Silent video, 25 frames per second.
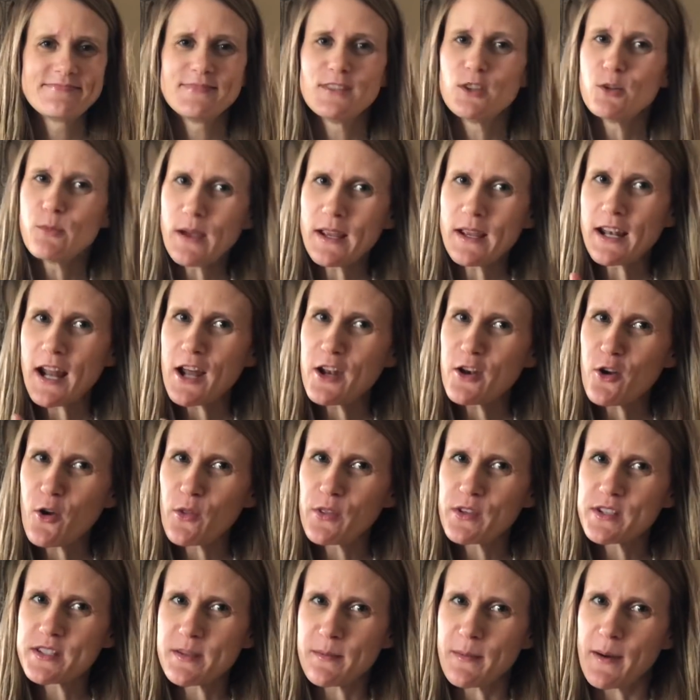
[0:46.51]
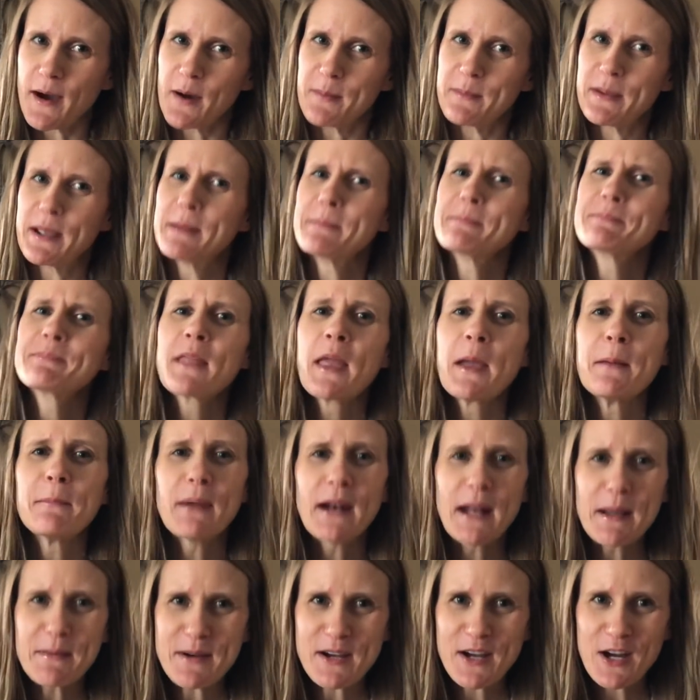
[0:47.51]
You may not know this about me,
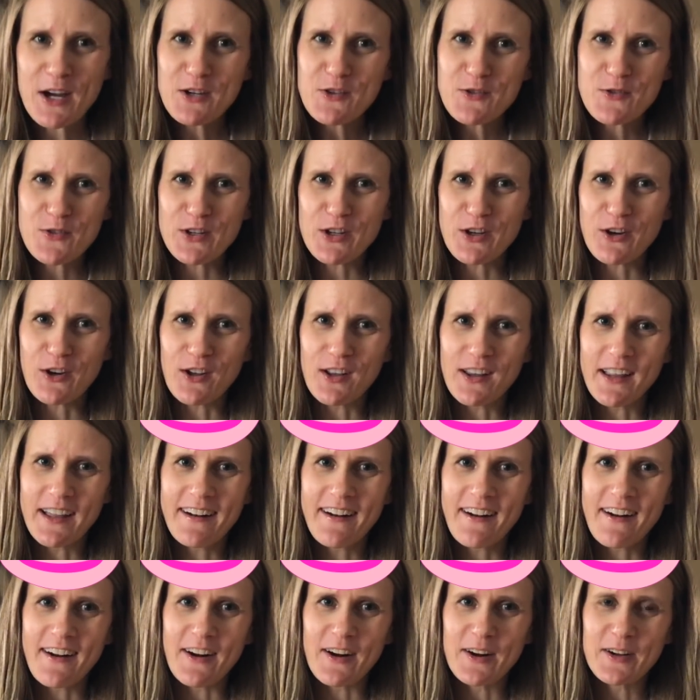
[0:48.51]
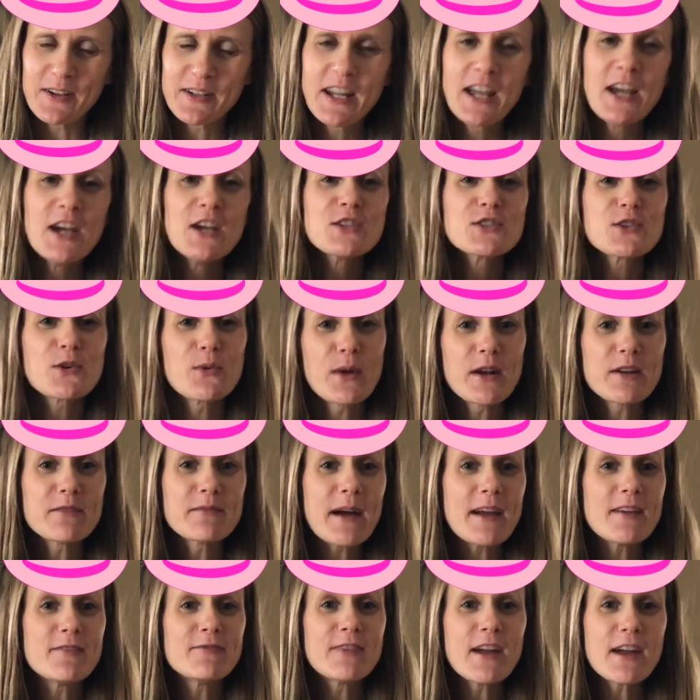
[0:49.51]
but I'm a country girl at heart. So one of
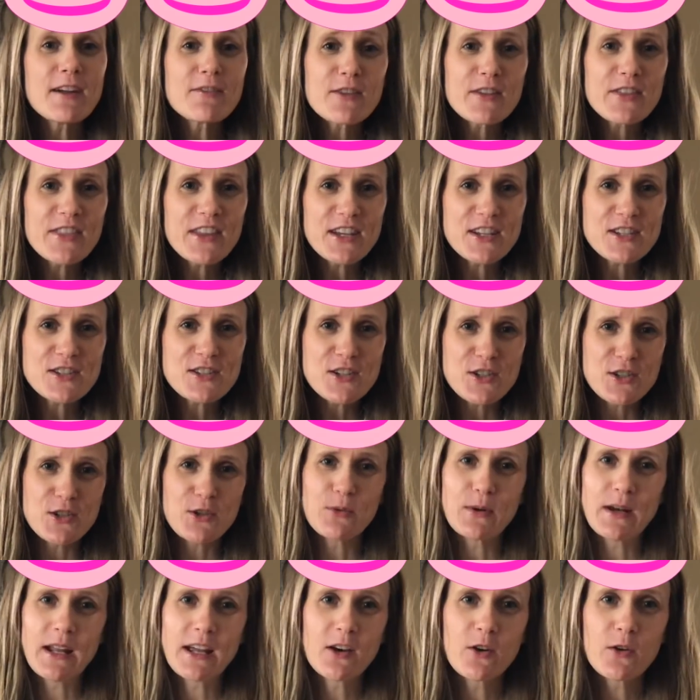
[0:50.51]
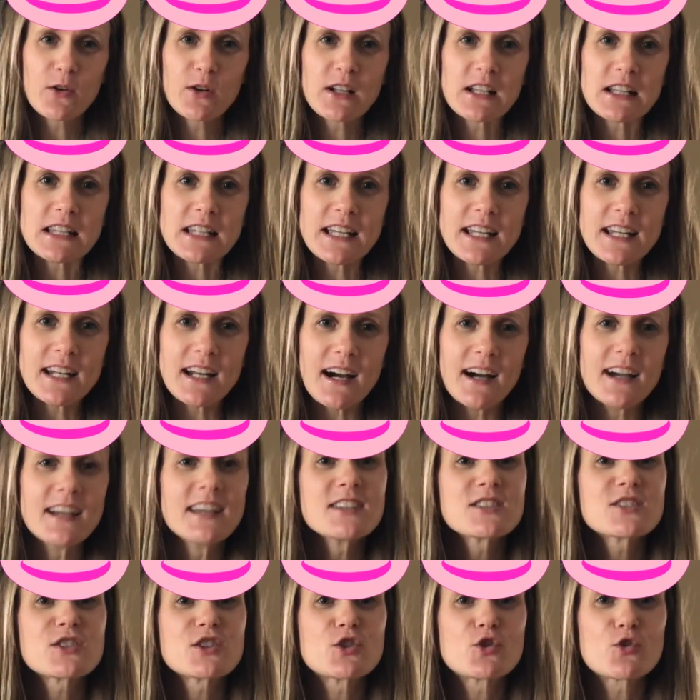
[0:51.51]
my favorite things to do when I go to Galena
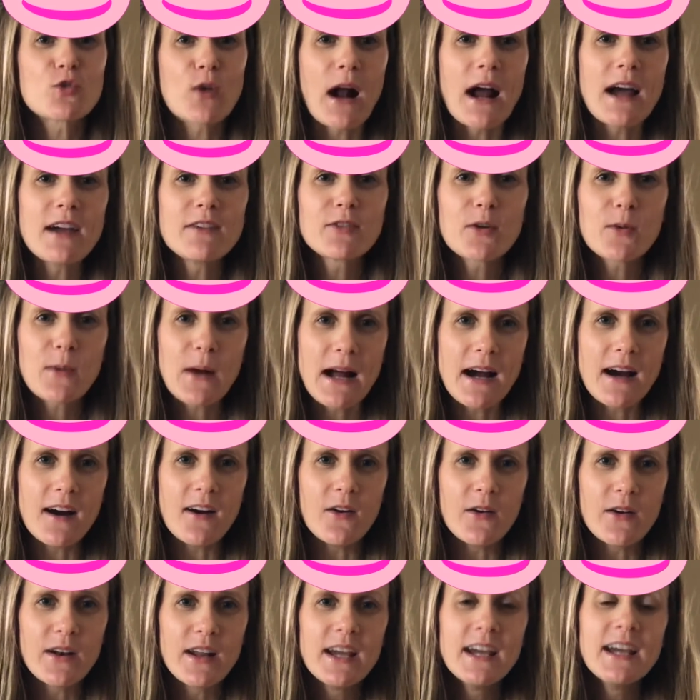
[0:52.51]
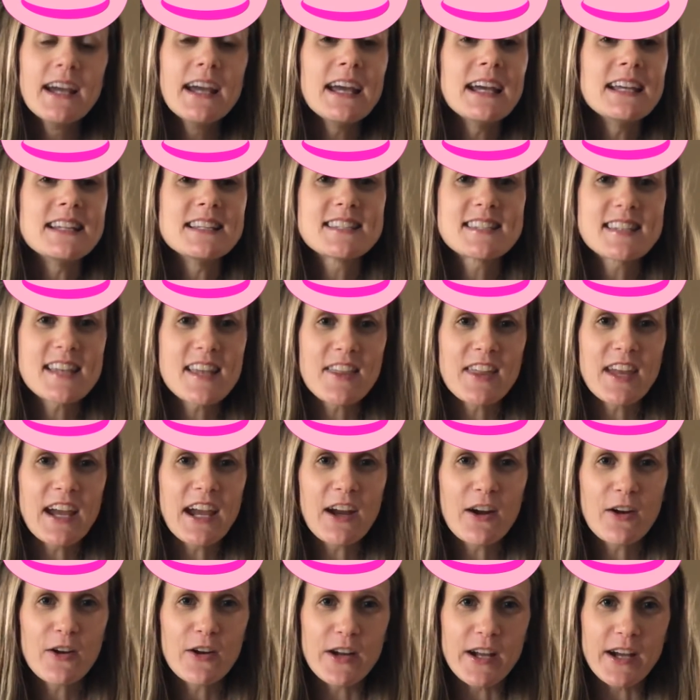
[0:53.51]
is to drive around and see
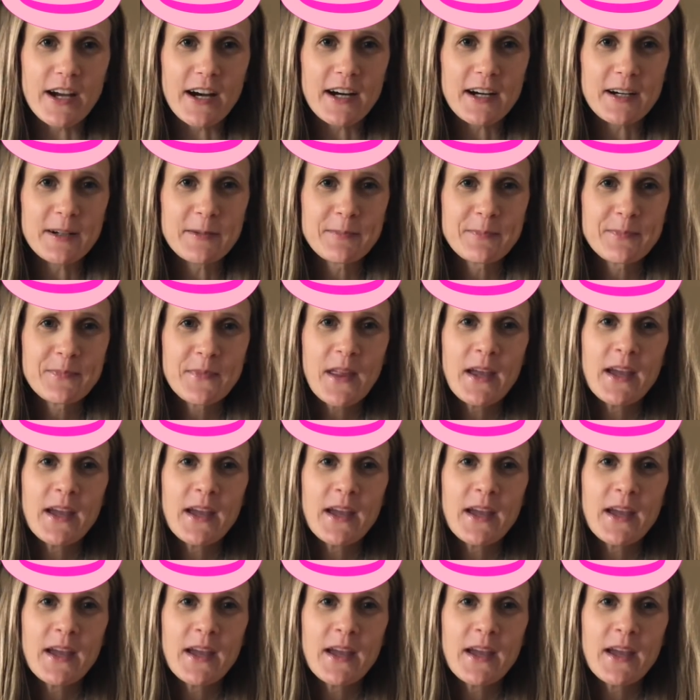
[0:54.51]
the area.